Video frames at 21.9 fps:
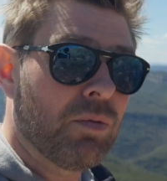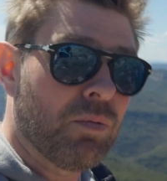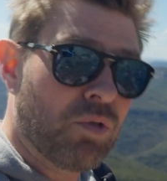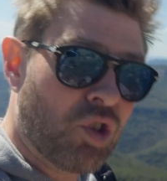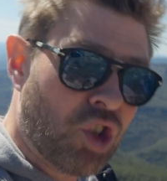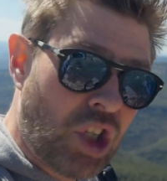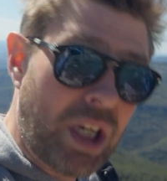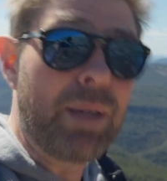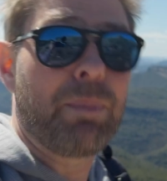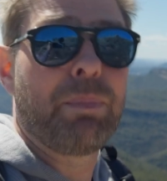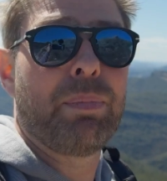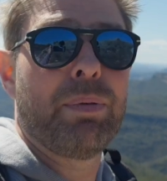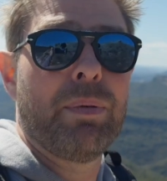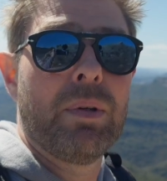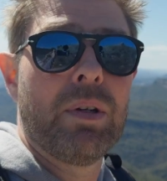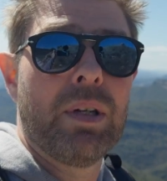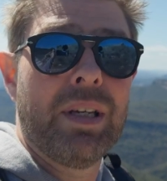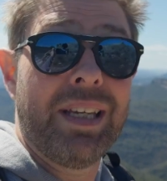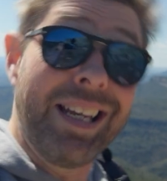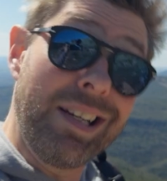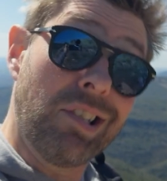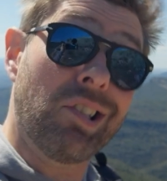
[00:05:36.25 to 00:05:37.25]
cheap,
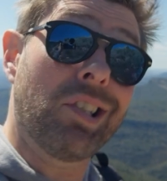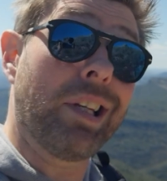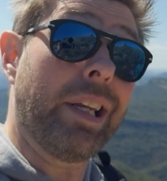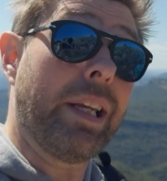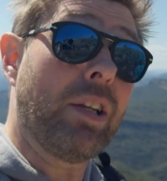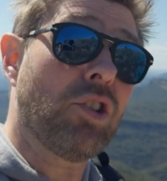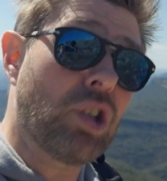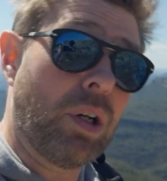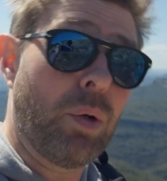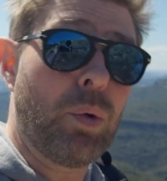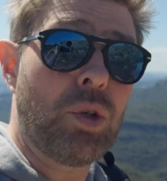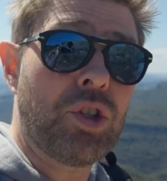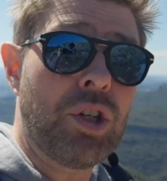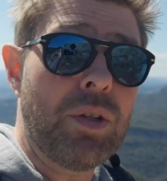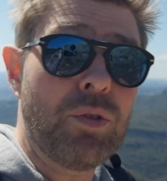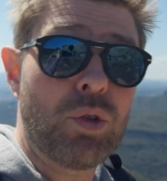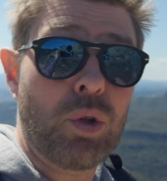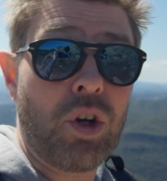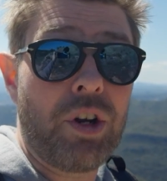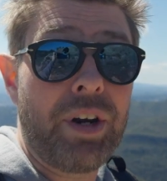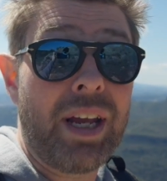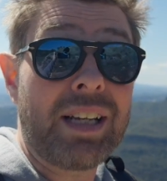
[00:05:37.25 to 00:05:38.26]
easy solution
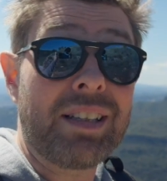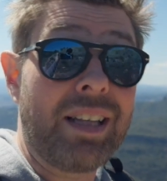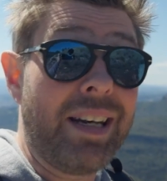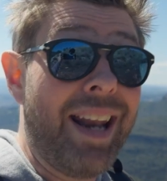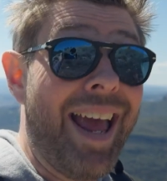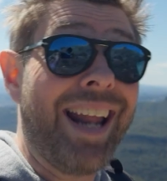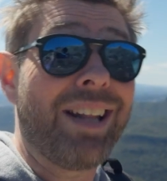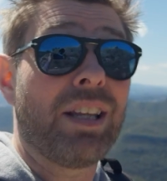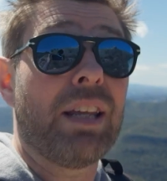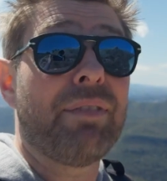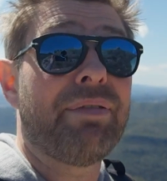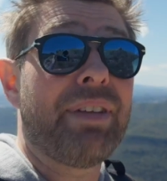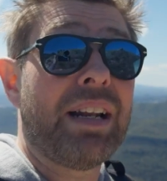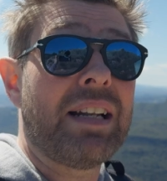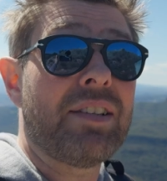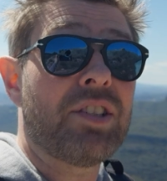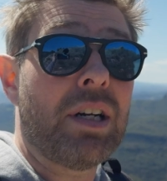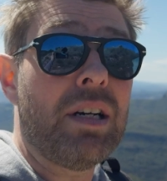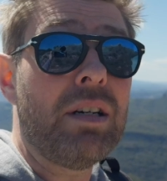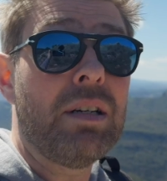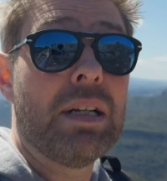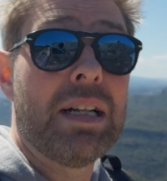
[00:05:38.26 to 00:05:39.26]
to connect an ND
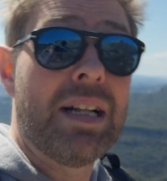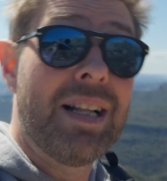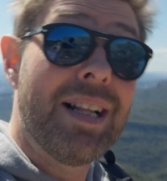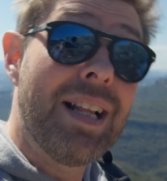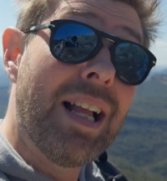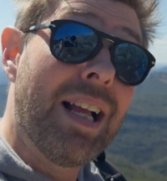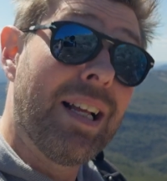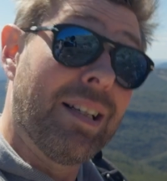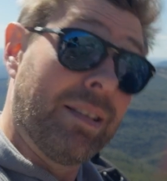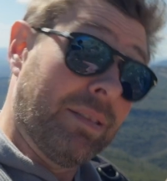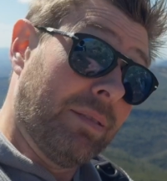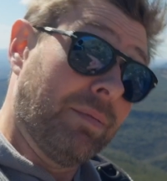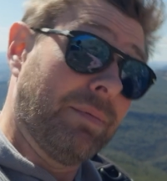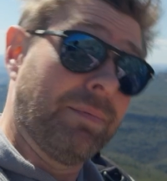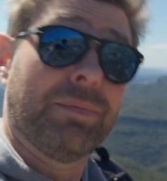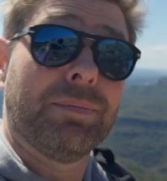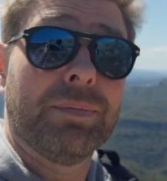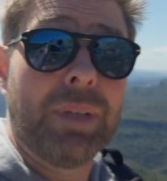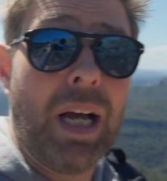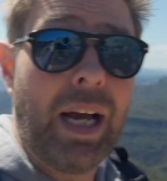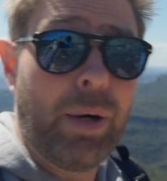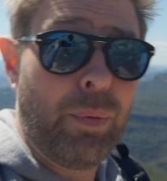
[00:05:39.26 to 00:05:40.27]
filter,
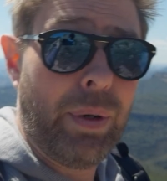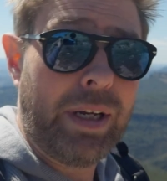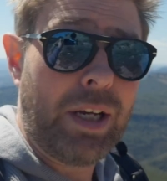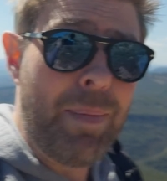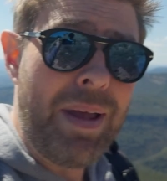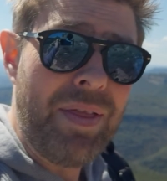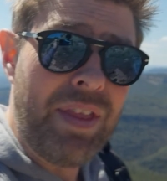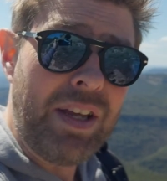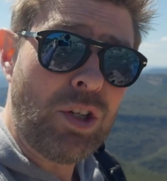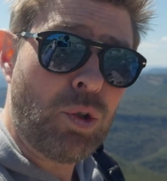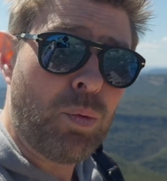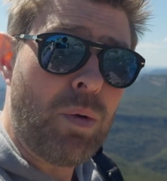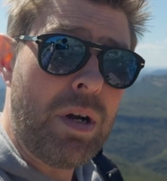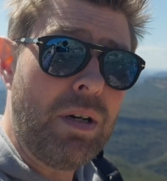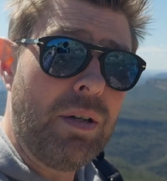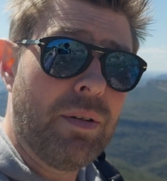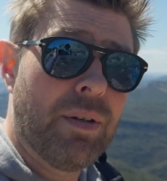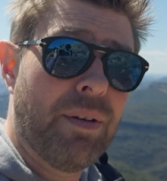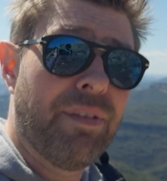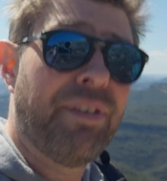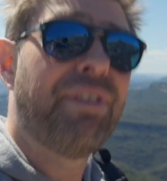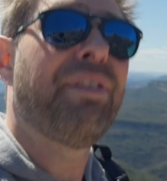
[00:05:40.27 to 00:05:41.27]
I recommend this one,
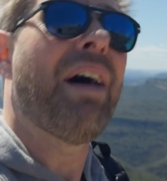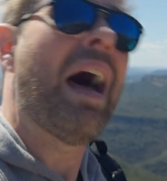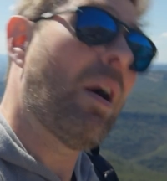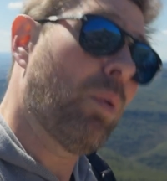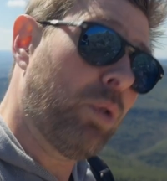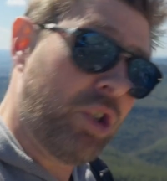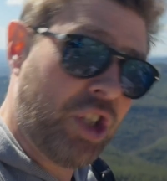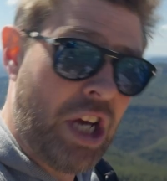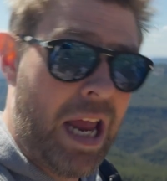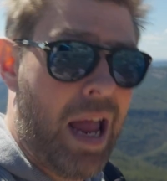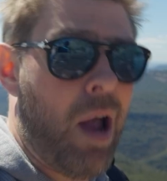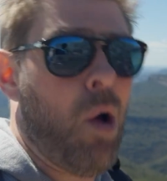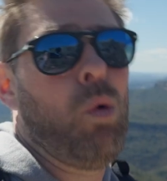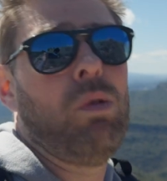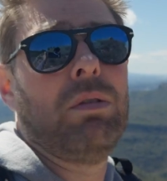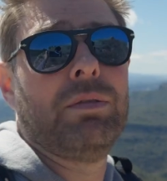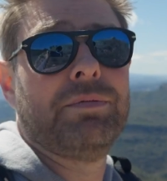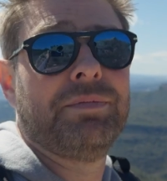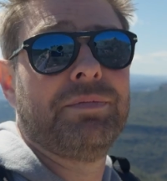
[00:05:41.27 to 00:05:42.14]
Fao Xiao.